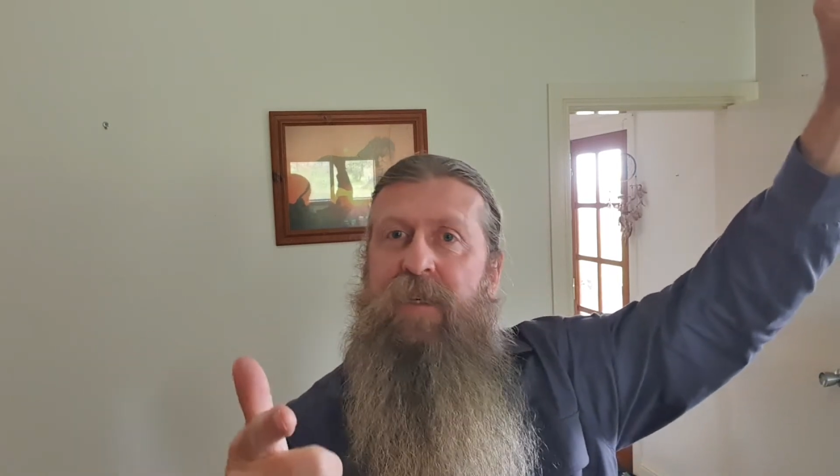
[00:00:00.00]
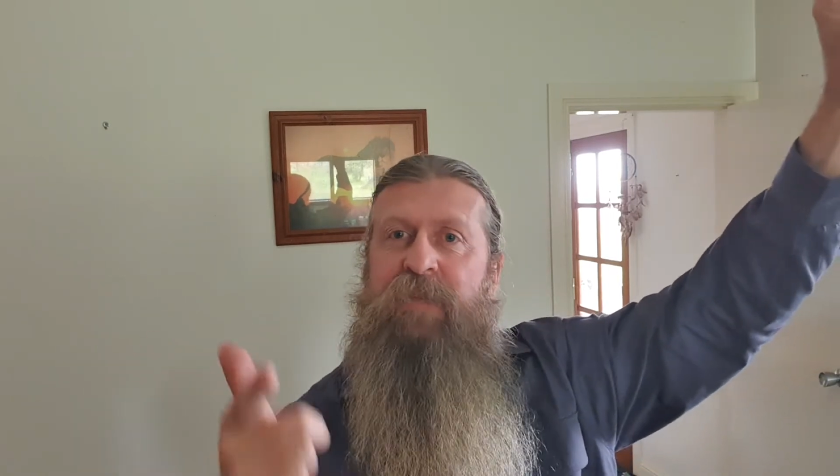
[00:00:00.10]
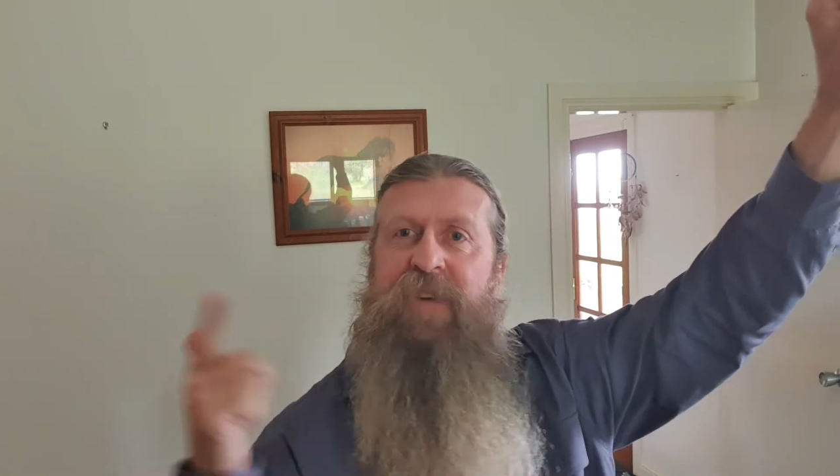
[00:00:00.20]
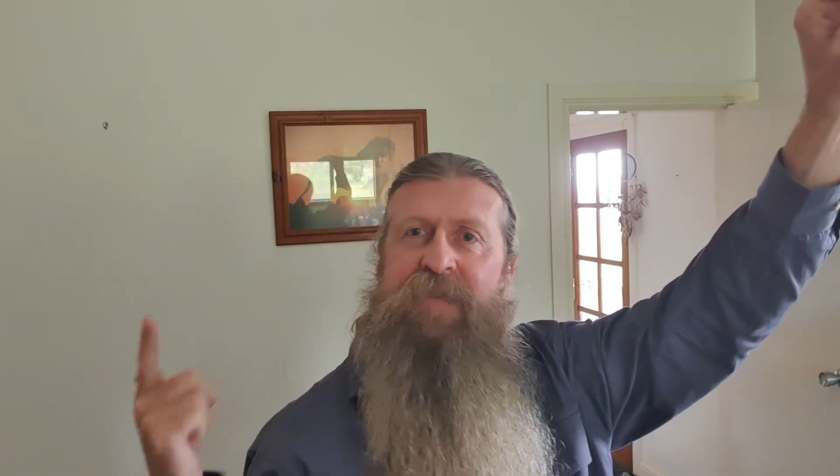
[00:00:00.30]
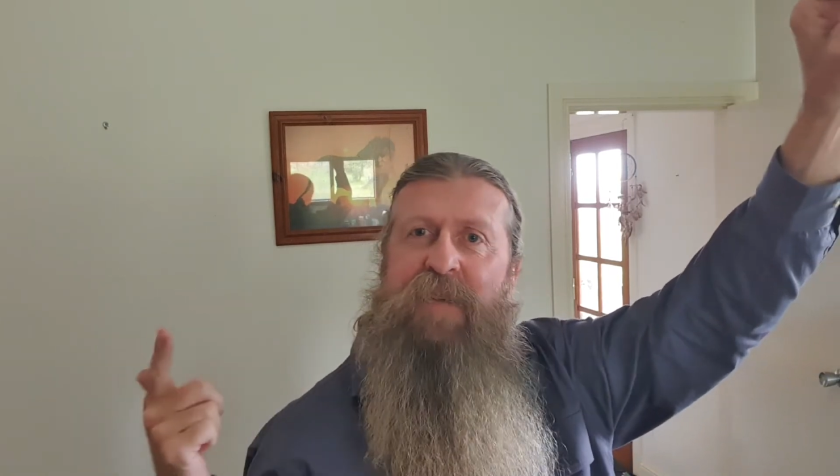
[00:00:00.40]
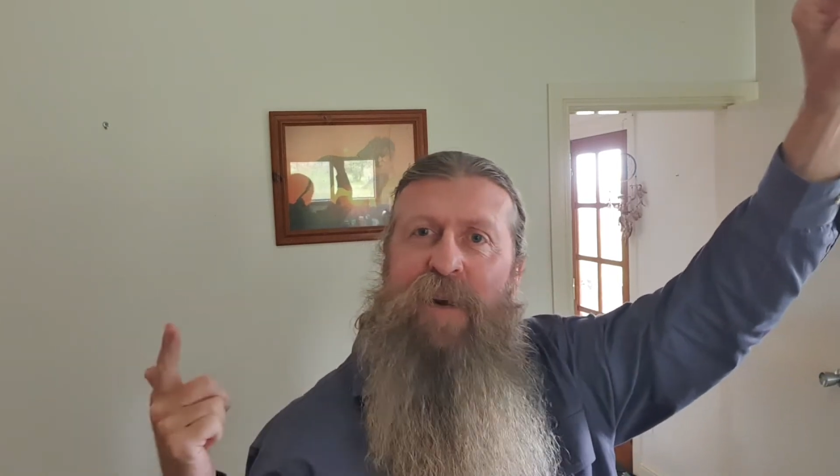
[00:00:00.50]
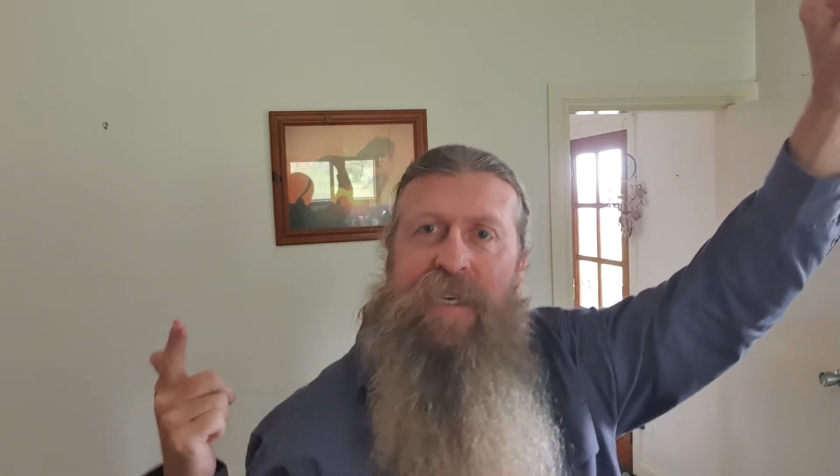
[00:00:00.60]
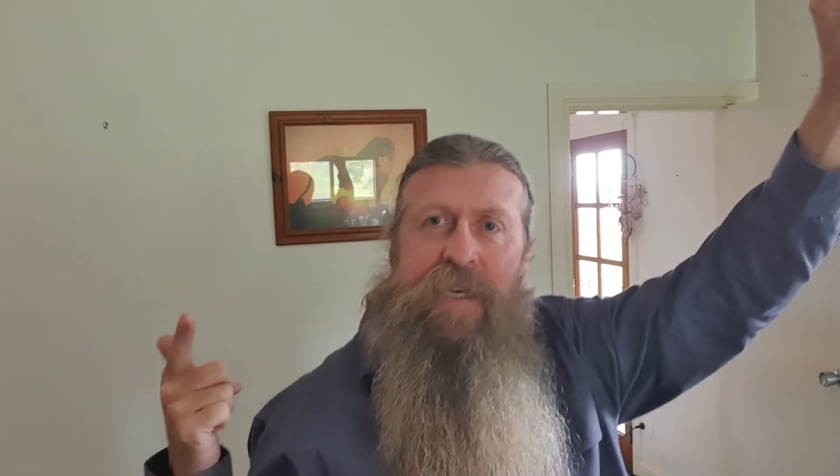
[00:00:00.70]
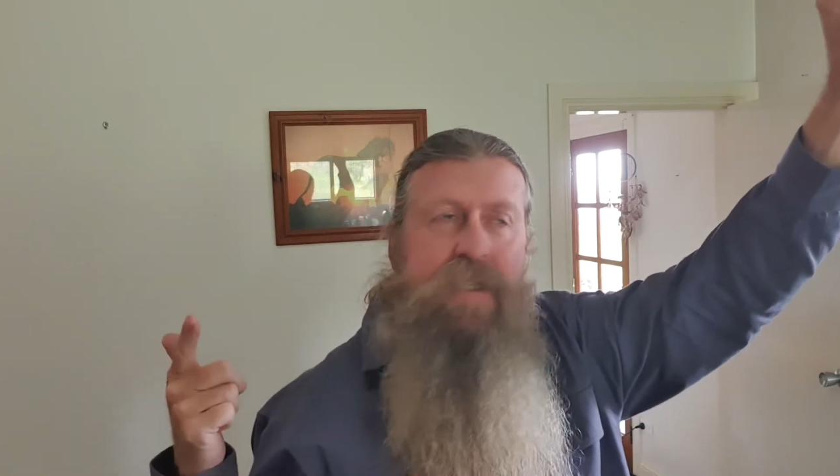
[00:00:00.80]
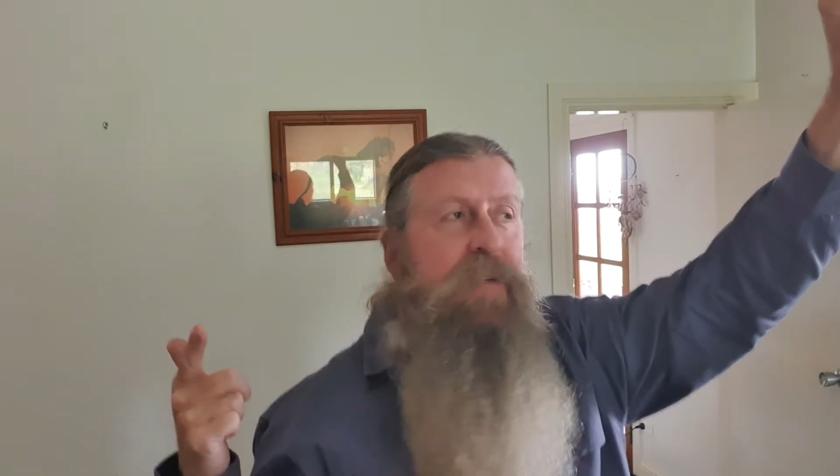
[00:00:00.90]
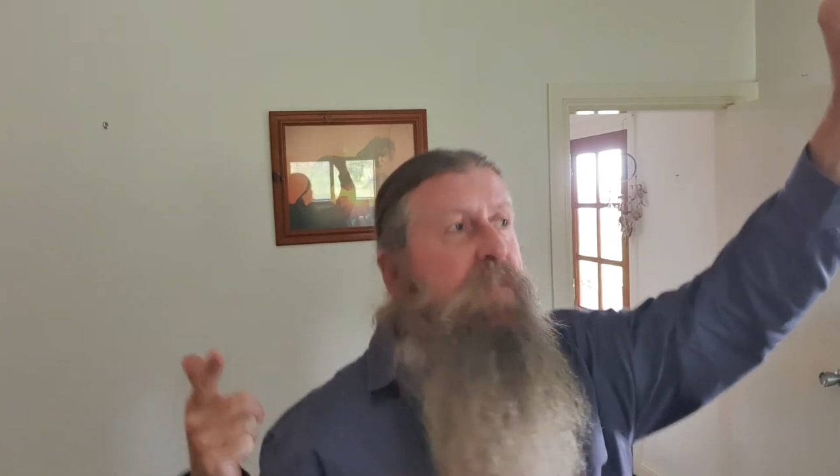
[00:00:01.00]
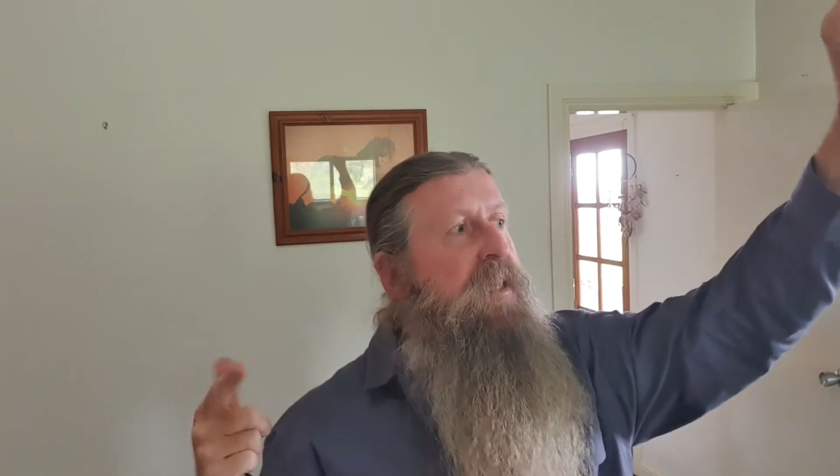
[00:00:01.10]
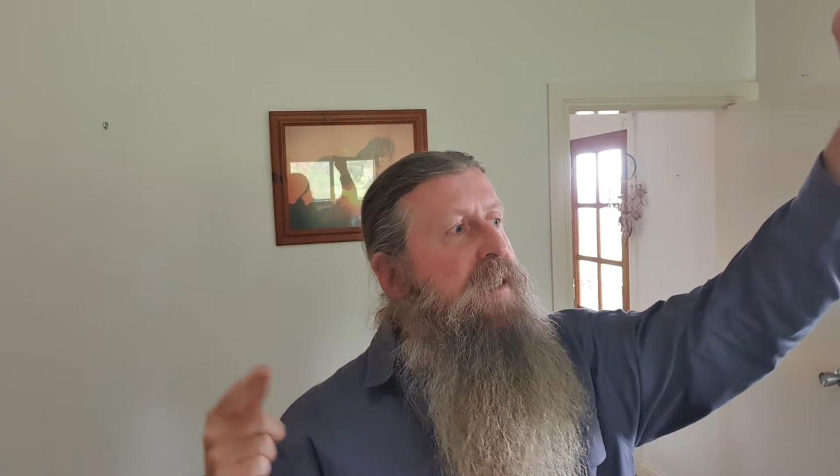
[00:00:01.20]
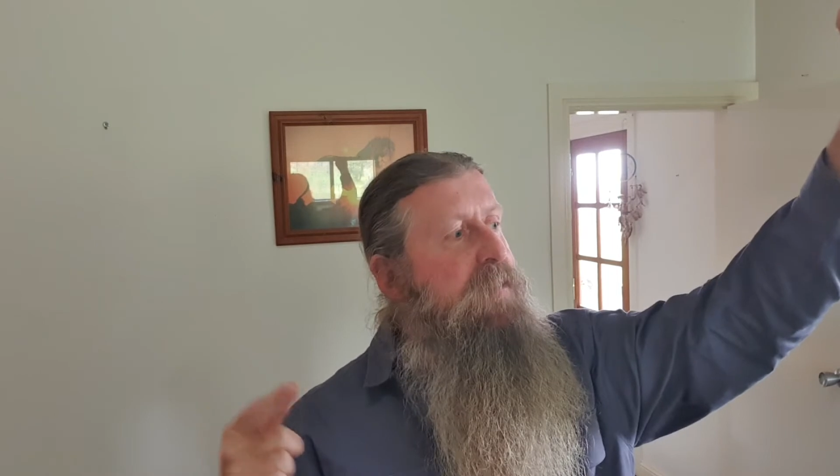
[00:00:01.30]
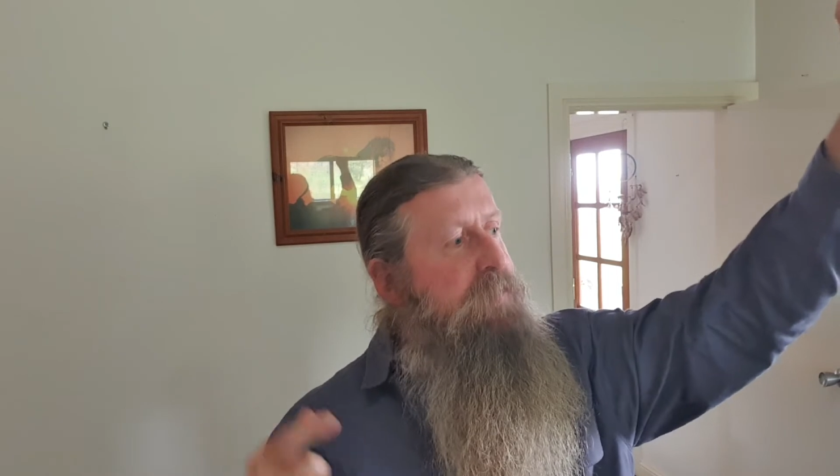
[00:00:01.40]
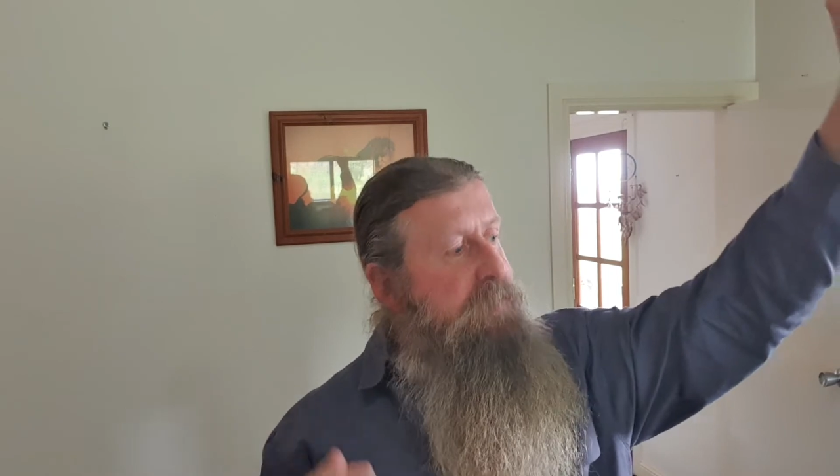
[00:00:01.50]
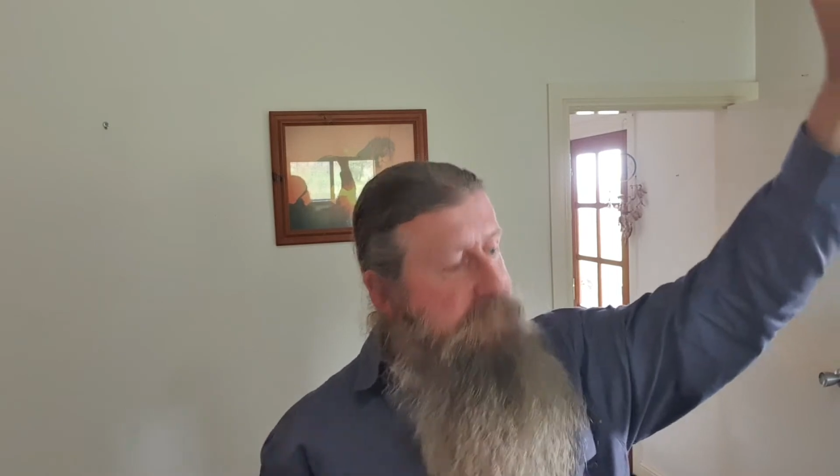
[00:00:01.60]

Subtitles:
I'm 51 now,